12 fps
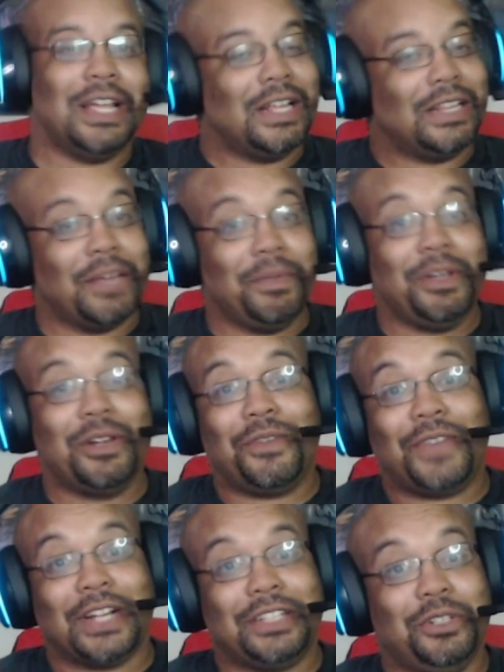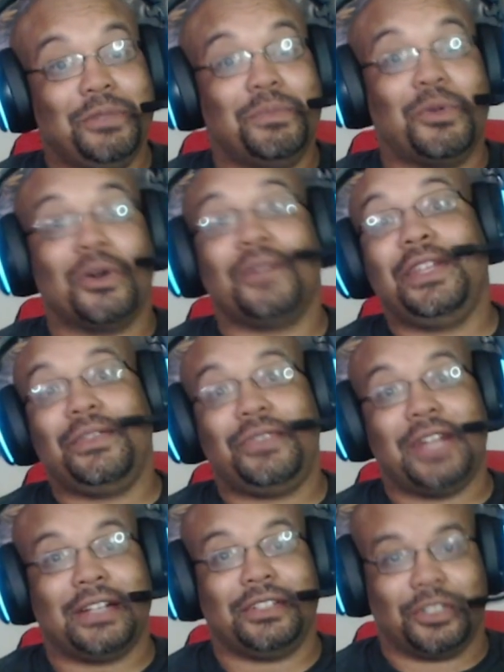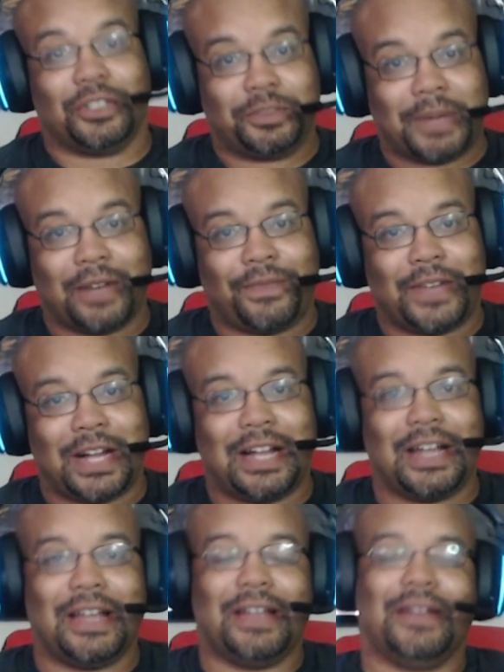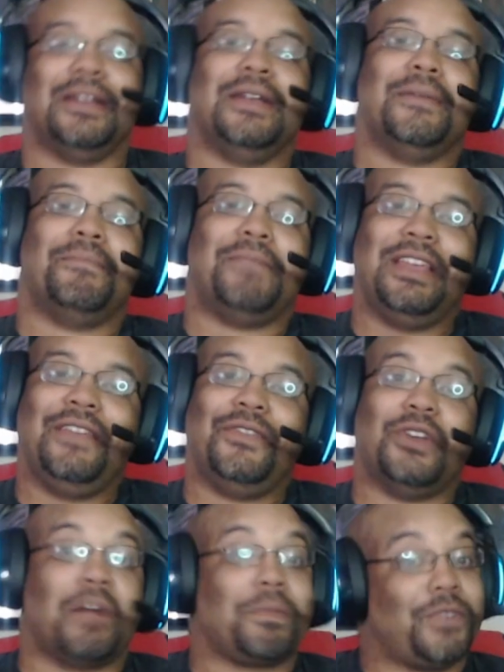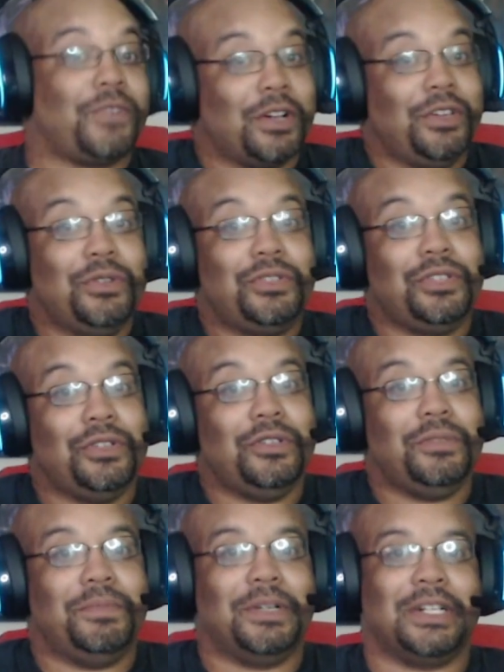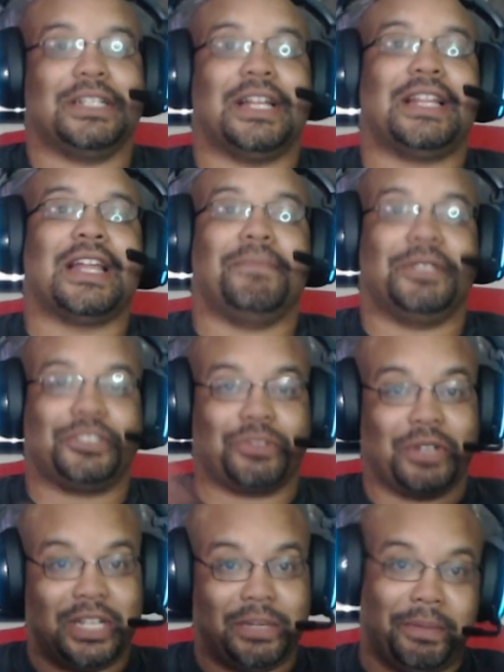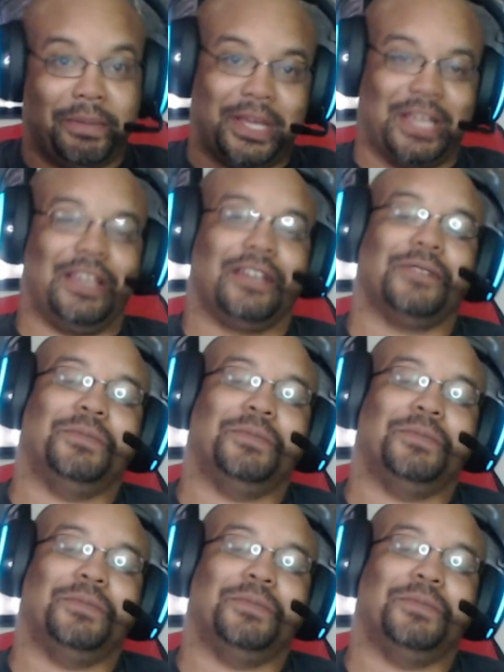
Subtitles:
Let me know if I should do more of these reactions on Spotify, even though I prefer YouTube because I like my screen to be big.